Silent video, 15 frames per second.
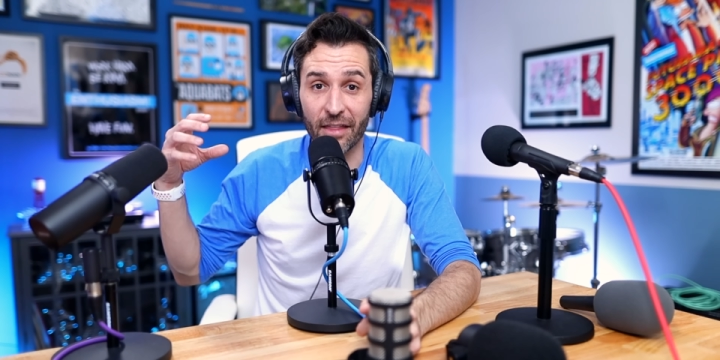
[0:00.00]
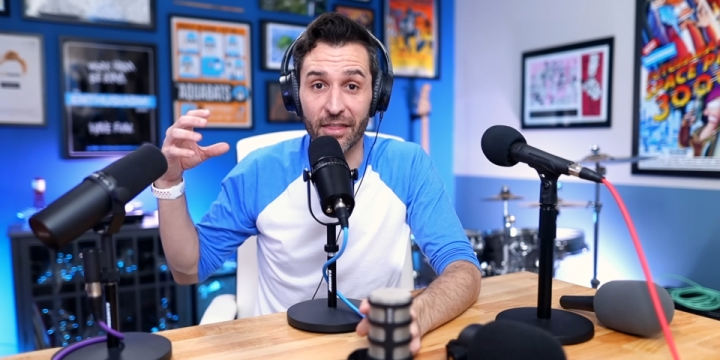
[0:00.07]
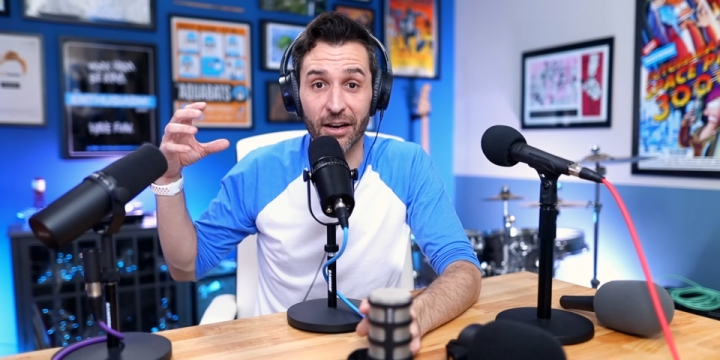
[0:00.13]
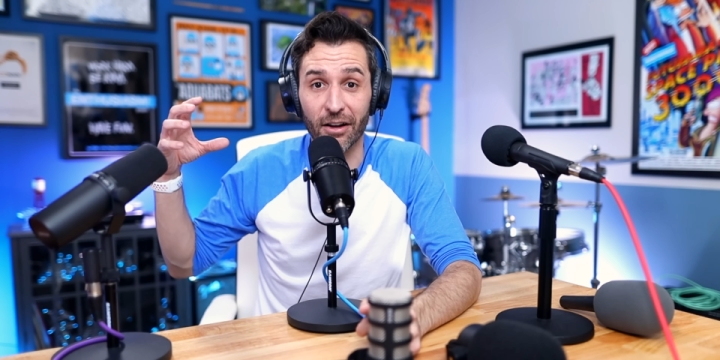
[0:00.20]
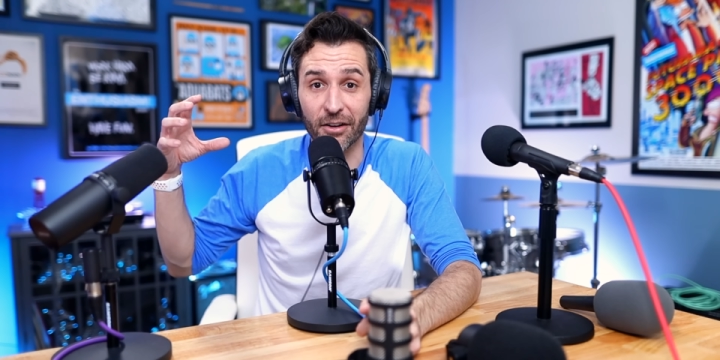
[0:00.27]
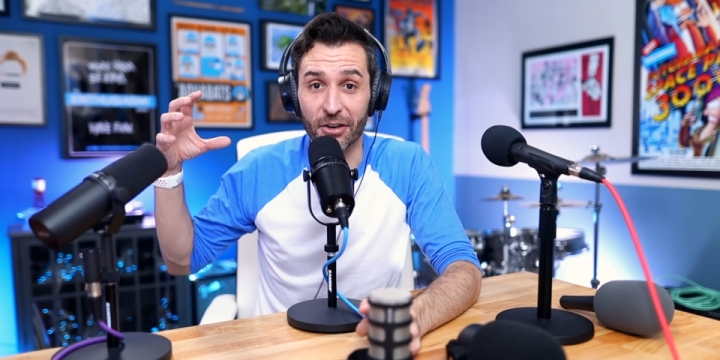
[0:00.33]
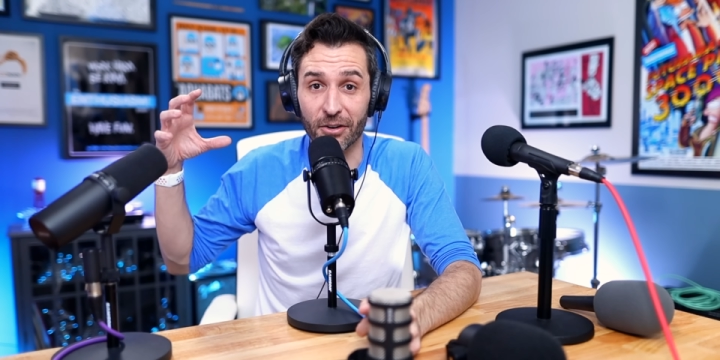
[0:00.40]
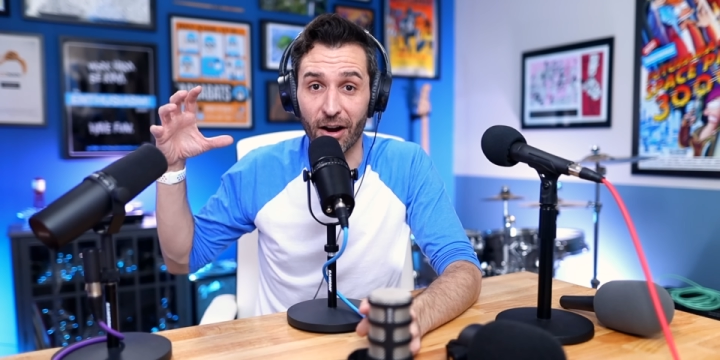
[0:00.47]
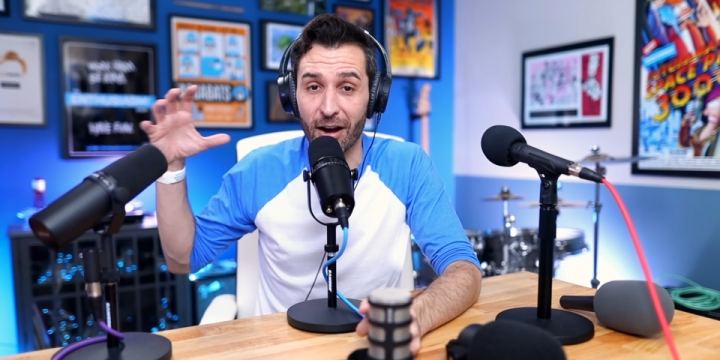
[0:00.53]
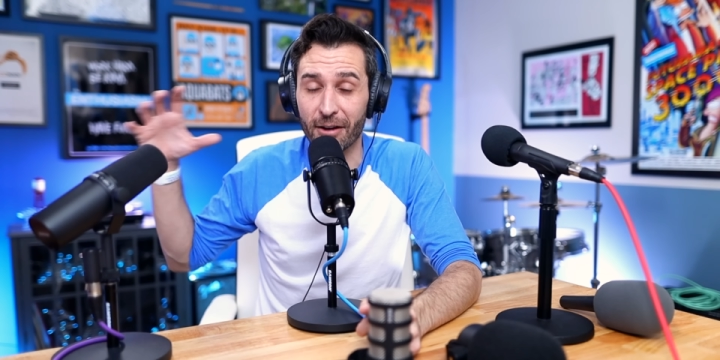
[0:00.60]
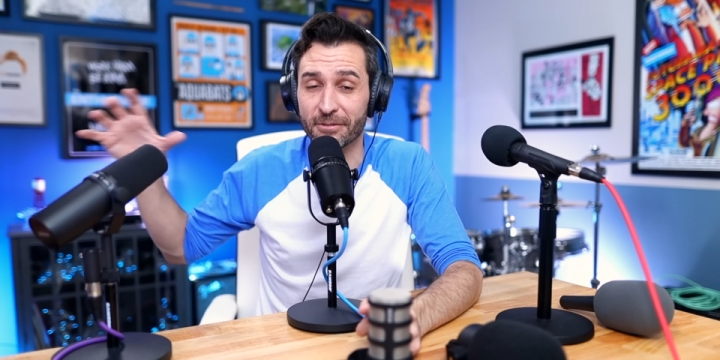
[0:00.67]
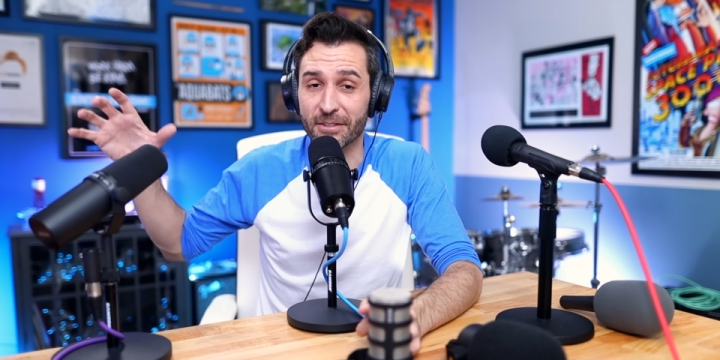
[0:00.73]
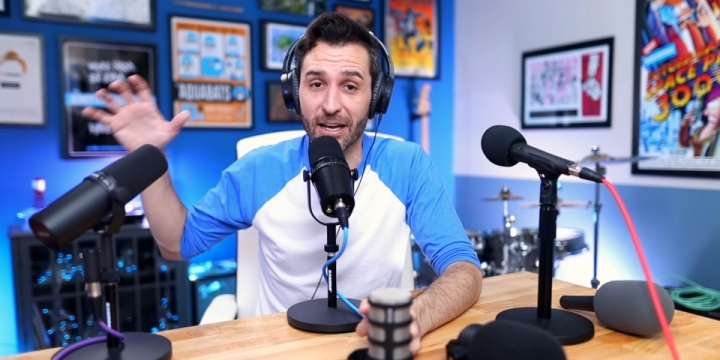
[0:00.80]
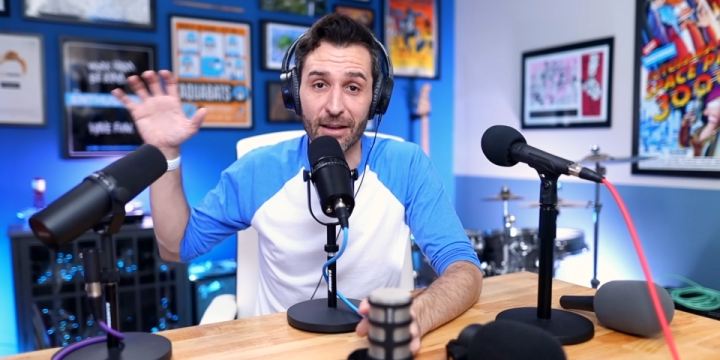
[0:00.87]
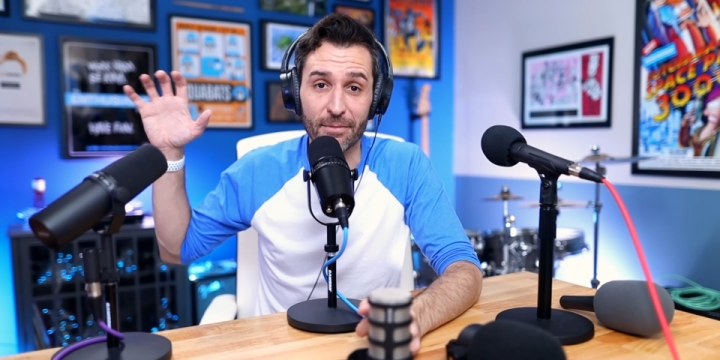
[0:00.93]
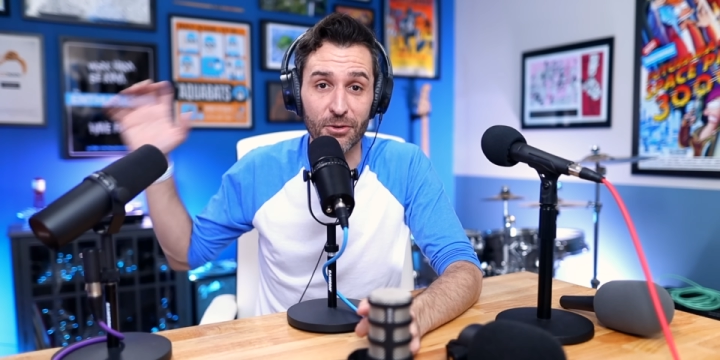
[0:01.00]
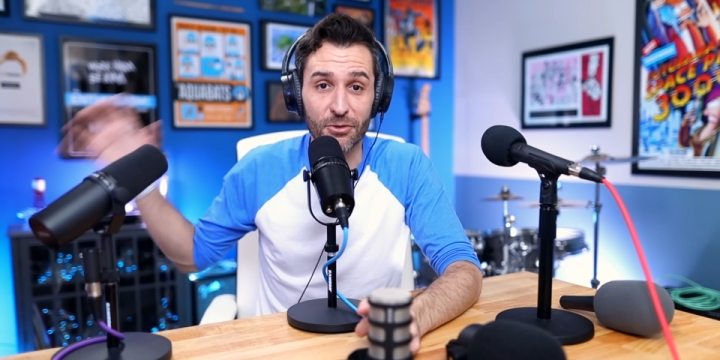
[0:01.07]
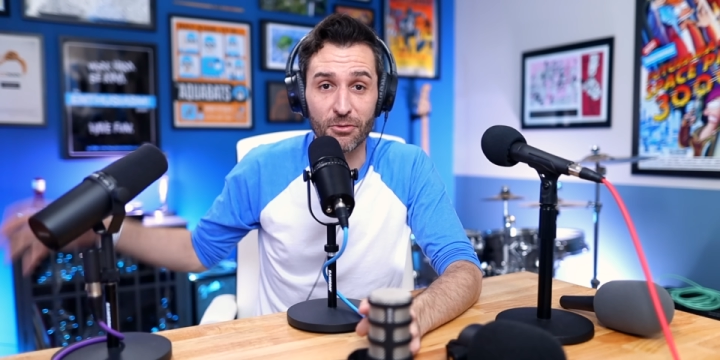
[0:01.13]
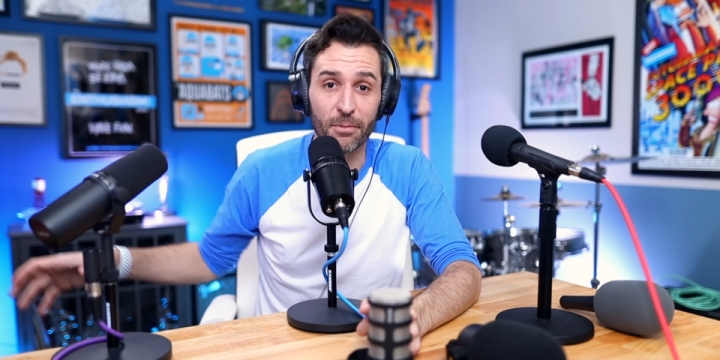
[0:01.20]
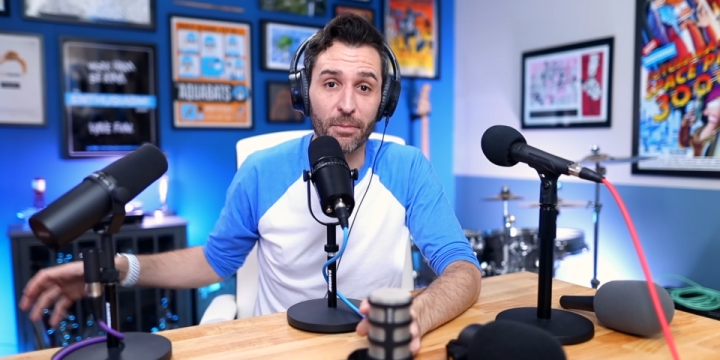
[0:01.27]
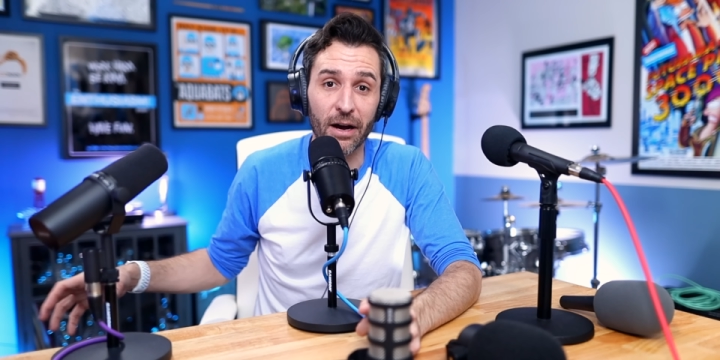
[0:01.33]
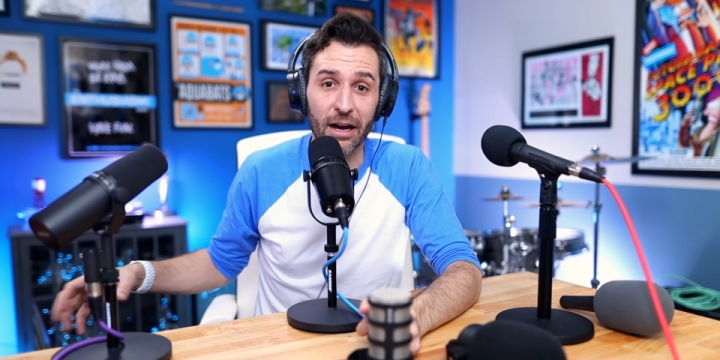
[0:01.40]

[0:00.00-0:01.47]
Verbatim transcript: And then on your off time, you do a